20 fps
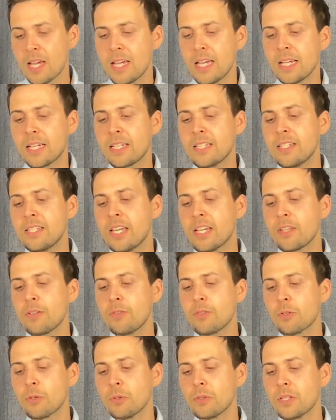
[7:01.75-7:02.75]
It
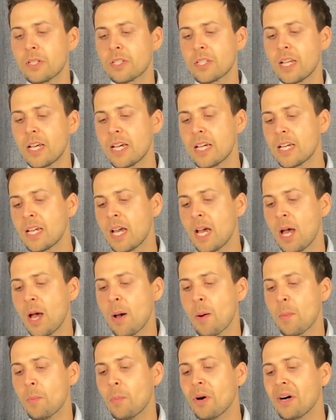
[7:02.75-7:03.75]
continues on to say,
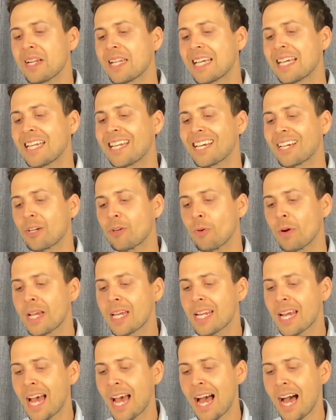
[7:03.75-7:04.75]
But in a
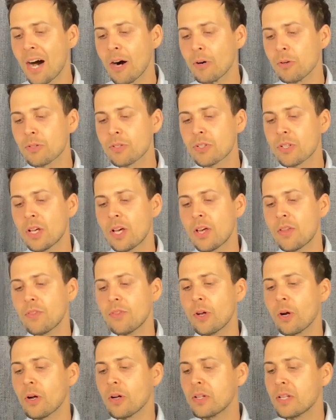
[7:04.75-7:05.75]
great house
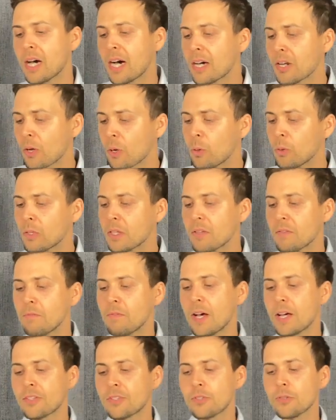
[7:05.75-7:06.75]
there are not only
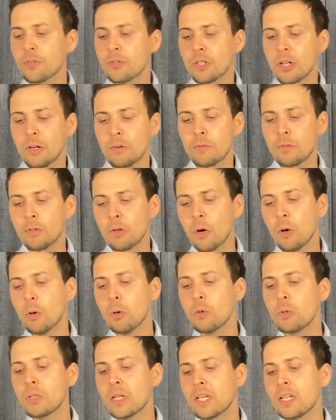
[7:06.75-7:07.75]
vessels of
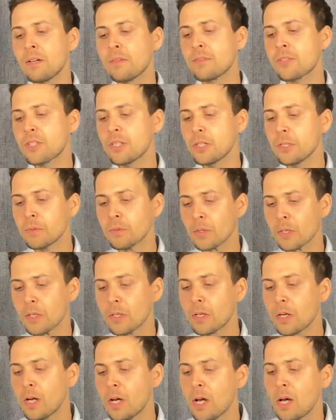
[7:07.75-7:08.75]
gold and of
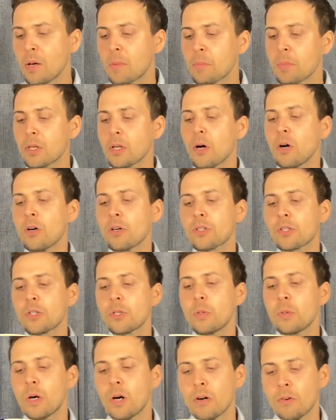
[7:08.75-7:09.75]
silver, but
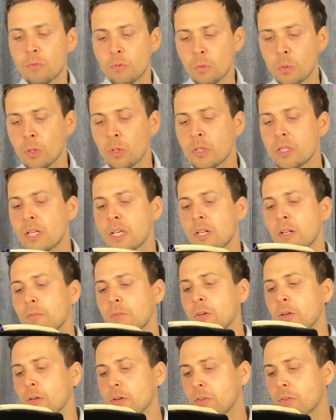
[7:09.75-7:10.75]
also of wood and of
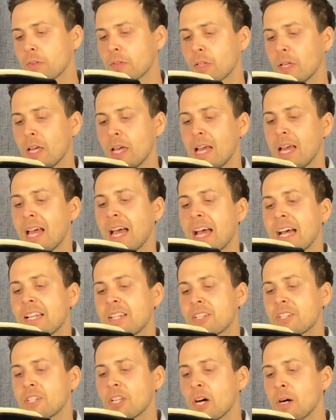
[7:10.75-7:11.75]
earth,
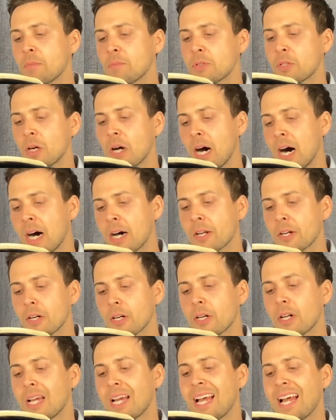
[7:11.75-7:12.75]
and some to
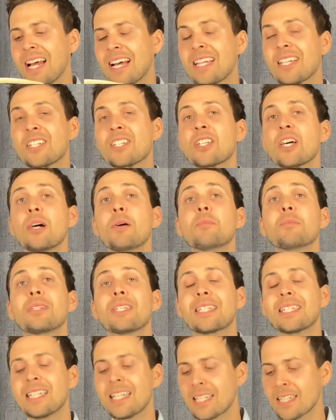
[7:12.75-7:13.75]
honor and some
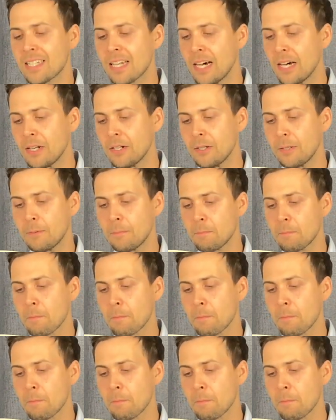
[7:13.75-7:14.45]
to dishonor.